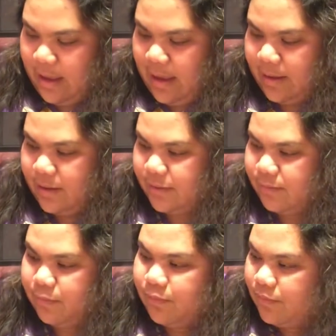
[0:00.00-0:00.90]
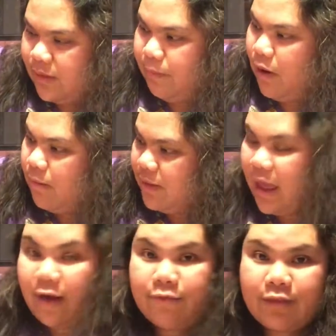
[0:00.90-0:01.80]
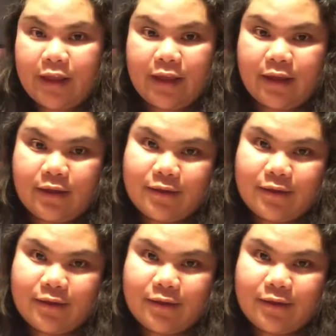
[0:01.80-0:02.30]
and they probably have like